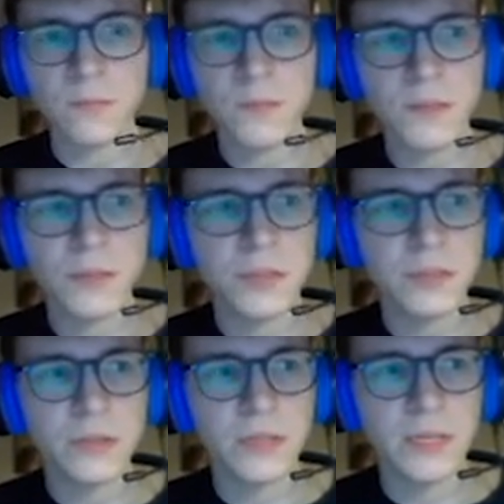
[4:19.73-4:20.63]
So
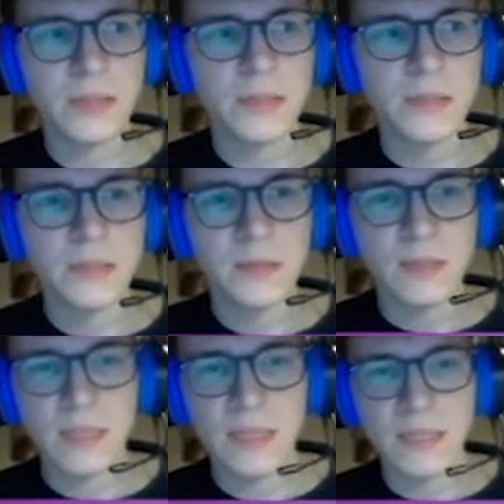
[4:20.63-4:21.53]
yeah,
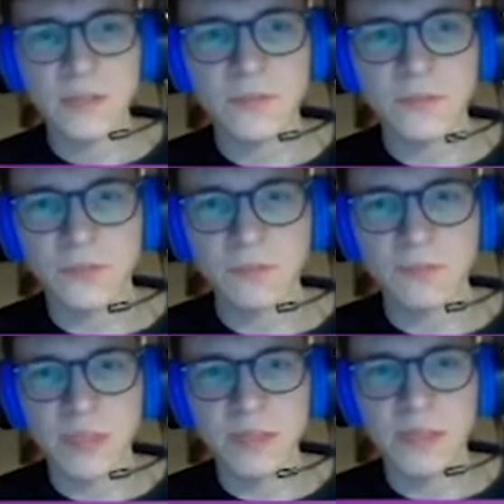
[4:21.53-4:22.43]
it's
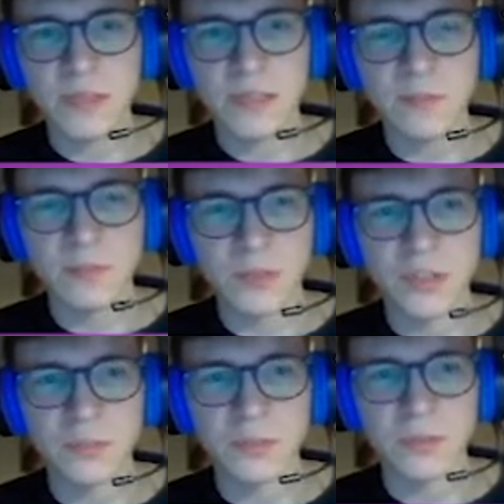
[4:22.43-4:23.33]
basically impossible
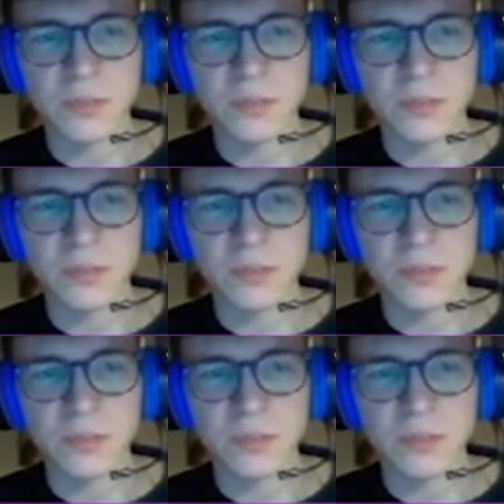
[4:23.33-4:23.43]
to,